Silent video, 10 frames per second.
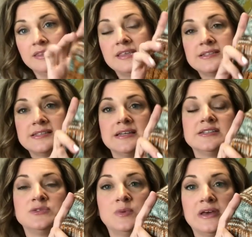This
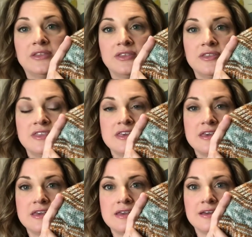is with
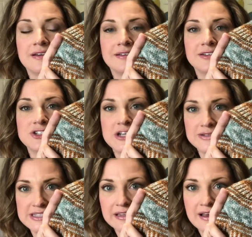the
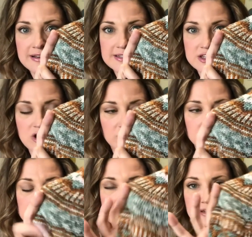Chelsea Lux
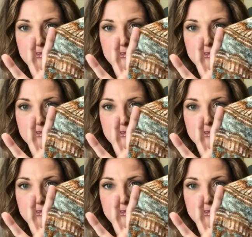yarns,